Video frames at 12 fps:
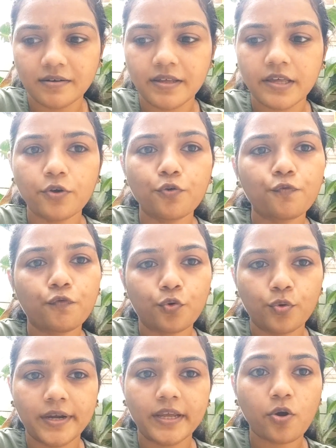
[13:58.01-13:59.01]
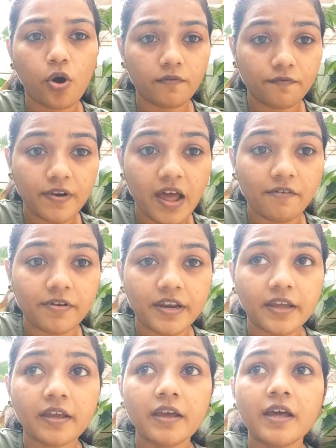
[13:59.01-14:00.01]
give fruiting or
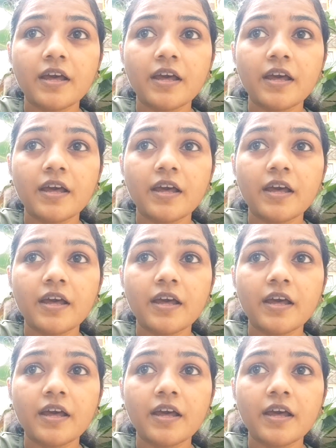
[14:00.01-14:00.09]
flowering.